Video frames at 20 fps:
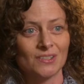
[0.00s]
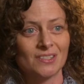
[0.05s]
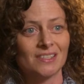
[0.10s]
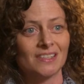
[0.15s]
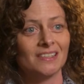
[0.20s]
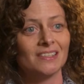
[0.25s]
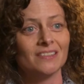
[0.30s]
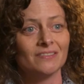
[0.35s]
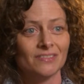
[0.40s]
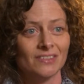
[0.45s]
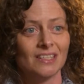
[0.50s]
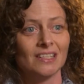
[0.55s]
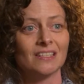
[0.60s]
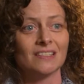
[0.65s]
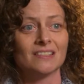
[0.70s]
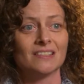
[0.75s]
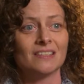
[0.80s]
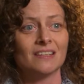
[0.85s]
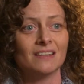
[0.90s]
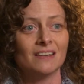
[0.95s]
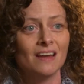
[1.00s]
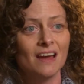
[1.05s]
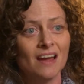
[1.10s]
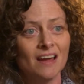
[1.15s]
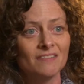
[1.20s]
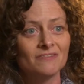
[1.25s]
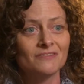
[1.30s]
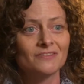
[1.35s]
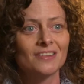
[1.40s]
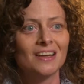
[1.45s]
significant
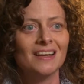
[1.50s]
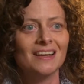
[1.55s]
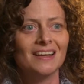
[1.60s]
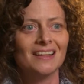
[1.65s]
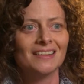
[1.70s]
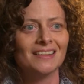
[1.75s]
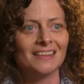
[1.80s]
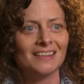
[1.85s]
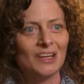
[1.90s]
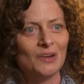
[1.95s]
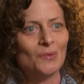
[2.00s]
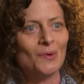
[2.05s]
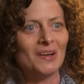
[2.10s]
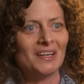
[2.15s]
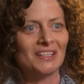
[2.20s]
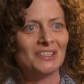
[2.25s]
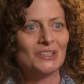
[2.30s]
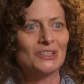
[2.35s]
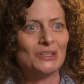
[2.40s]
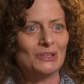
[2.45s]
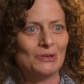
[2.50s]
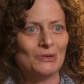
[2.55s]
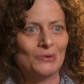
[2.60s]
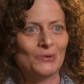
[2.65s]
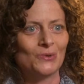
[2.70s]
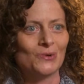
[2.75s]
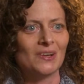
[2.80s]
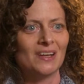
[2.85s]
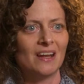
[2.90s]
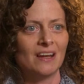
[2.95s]
enough that they wanted to
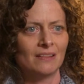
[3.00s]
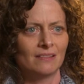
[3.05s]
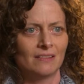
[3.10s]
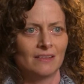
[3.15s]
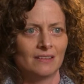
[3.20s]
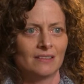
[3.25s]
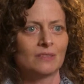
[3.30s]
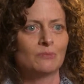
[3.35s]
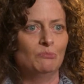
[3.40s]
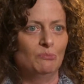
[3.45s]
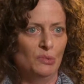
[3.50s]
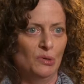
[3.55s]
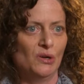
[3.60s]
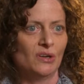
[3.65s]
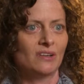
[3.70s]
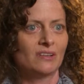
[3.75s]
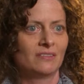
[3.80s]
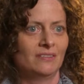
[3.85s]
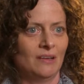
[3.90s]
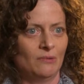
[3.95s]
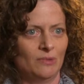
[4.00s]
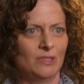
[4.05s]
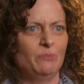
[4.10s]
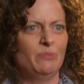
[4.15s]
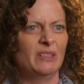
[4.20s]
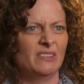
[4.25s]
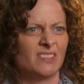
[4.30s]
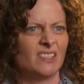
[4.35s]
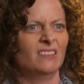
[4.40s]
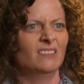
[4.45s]
create this book that was
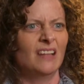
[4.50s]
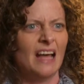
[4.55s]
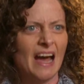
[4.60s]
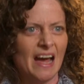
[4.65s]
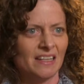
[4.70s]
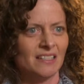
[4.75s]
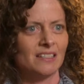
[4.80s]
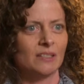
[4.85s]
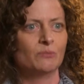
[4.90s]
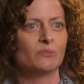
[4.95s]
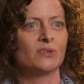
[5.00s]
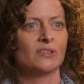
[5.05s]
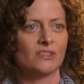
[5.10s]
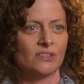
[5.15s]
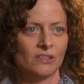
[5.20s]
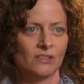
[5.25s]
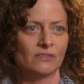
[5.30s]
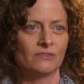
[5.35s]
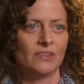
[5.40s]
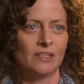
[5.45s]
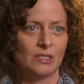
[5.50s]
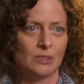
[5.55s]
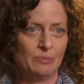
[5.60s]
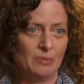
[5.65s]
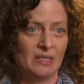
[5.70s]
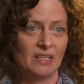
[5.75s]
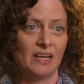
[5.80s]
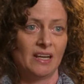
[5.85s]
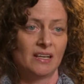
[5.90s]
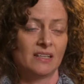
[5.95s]
built to last and preserve his
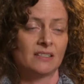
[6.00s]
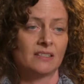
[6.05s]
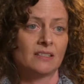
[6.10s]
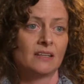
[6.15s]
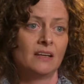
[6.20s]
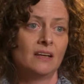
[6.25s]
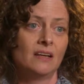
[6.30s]
plays.